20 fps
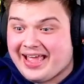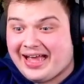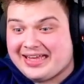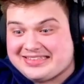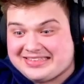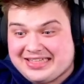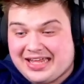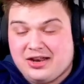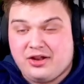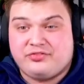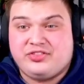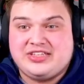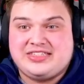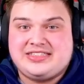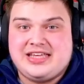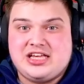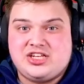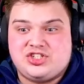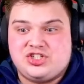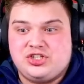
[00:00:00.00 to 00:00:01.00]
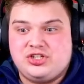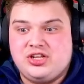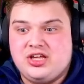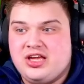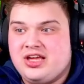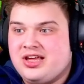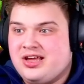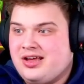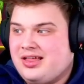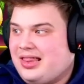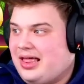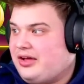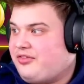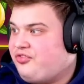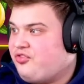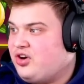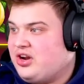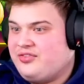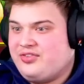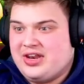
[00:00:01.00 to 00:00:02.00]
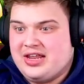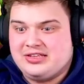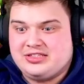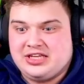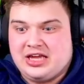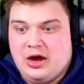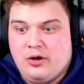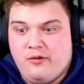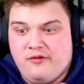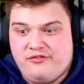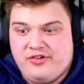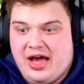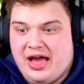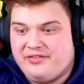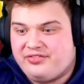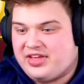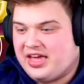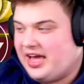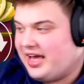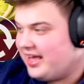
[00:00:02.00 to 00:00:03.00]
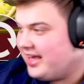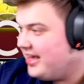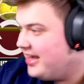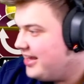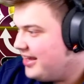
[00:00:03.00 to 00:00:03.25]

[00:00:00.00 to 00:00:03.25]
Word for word: I started off this session like three videos ago with 5k.